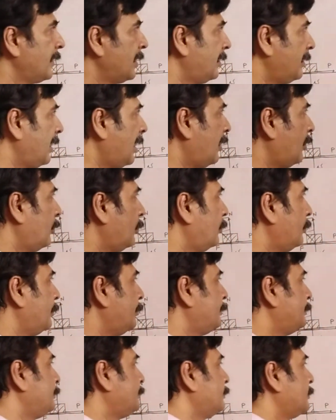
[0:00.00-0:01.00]
Now,
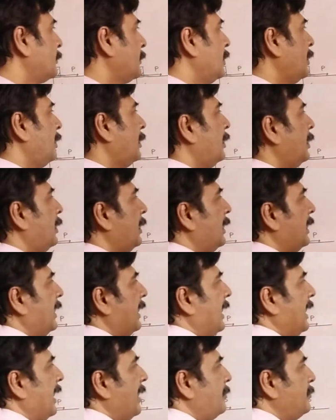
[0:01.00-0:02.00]

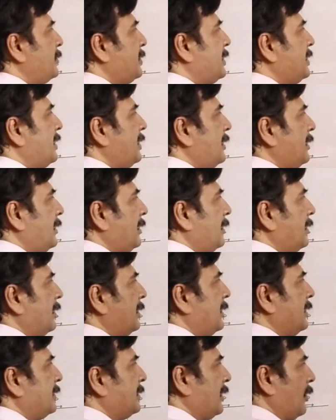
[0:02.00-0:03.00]
mg
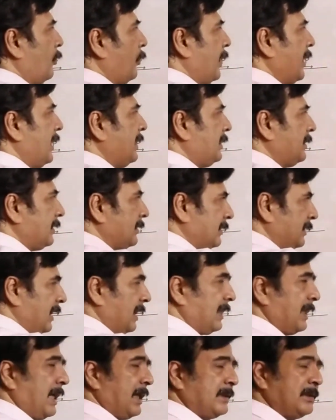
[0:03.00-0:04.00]
is the weight
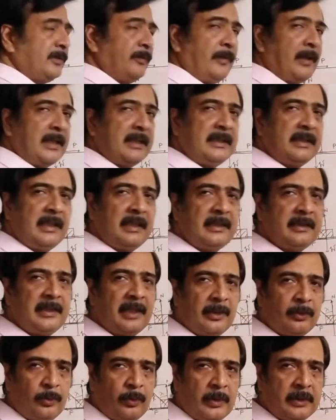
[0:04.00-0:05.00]
that acts vertically
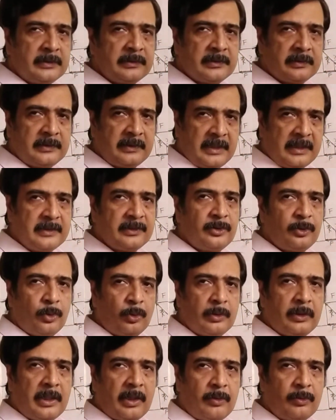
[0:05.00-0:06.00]
downwards, there is
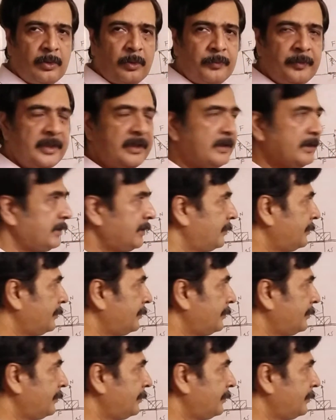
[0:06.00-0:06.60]
no doubt of it.